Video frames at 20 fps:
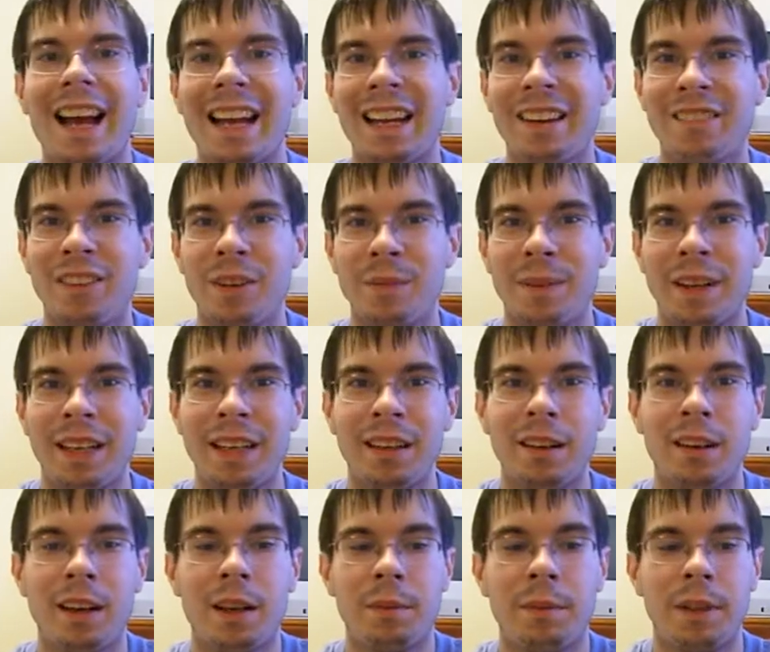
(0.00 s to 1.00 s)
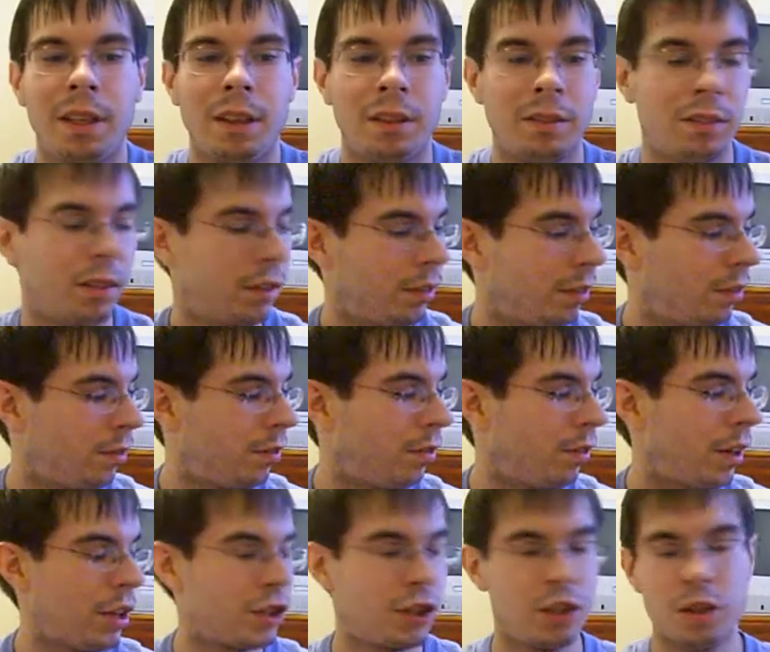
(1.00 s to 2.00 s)
Hi everybody, I am here for
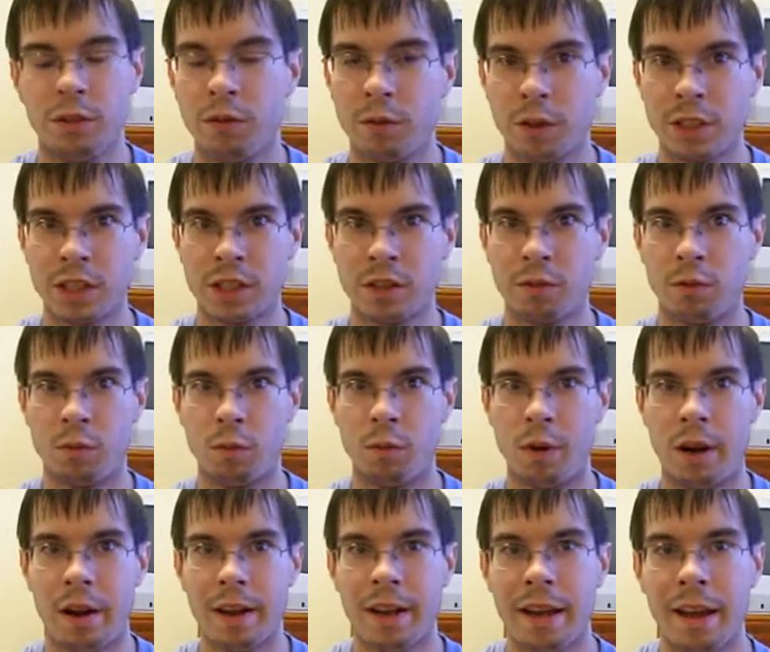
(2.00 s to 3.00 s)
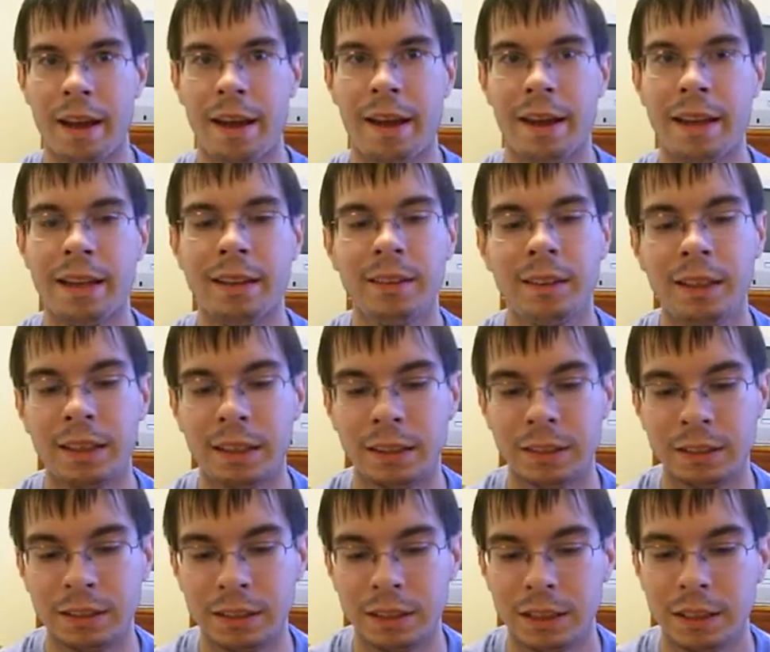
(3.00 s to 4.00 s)
Fresh New Voice of YA,
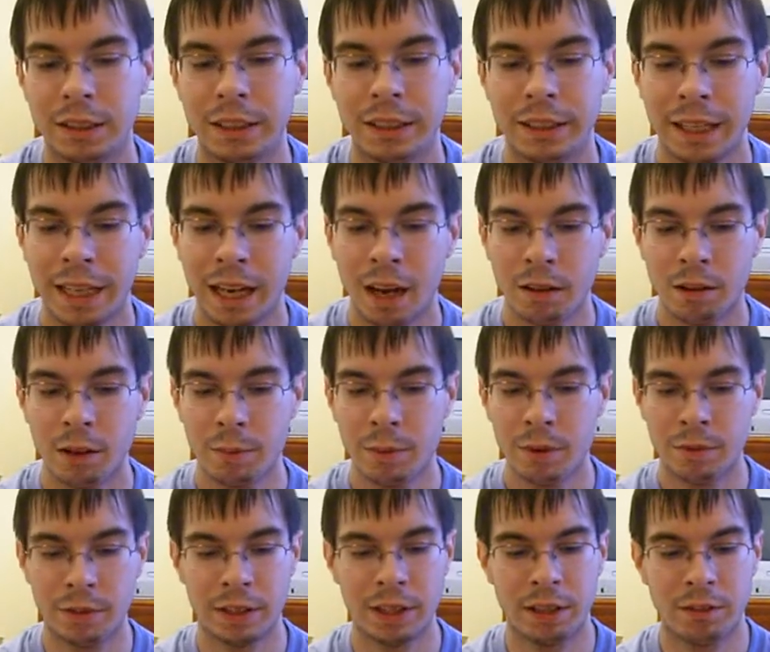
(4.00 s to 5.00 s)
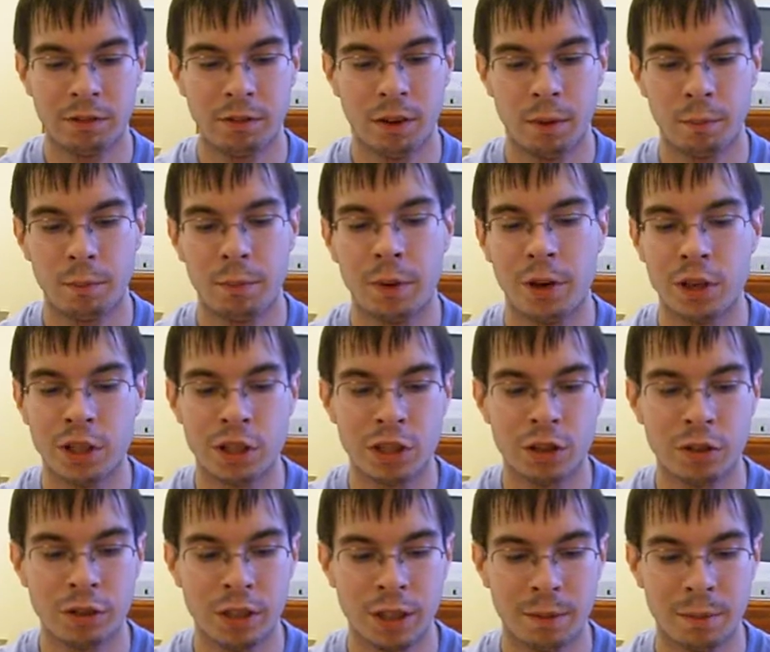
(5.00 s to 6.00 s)
and today I'm going to be reading from
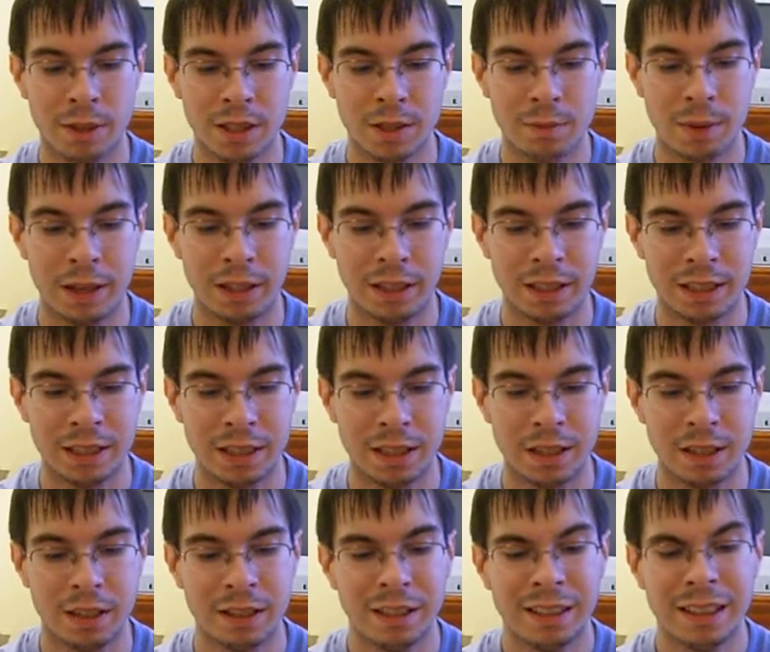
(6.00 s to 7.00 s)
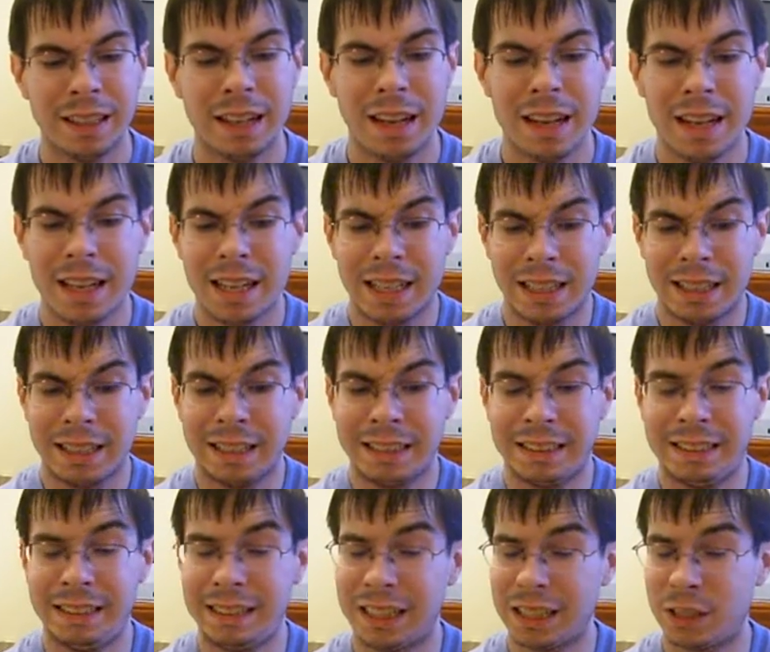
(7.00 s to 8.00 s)
Personal Demons by Lisa
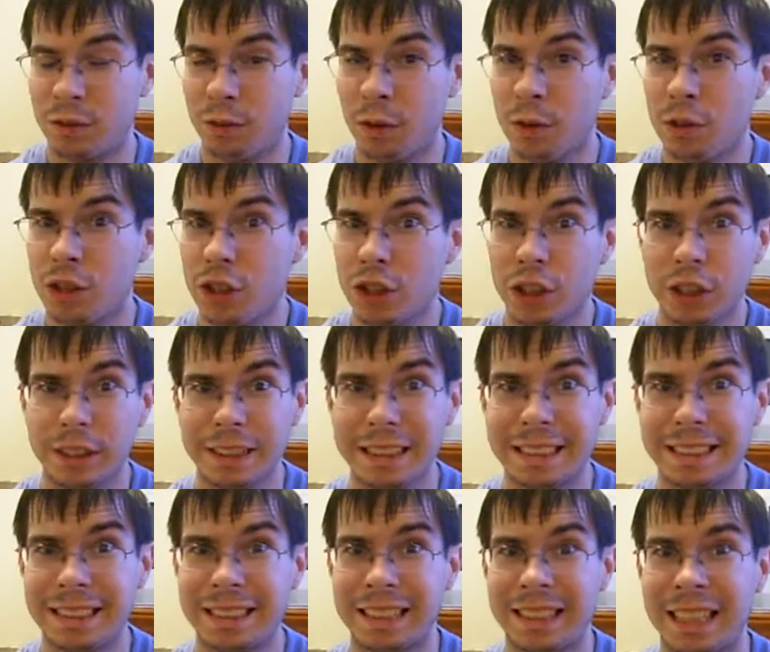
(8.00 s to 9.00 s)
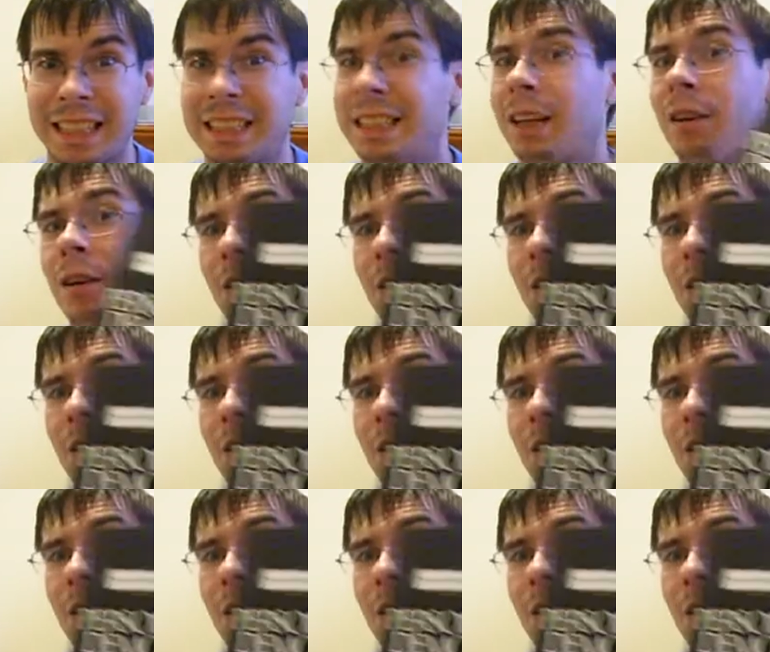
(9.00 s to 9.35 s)
Desrochers. That's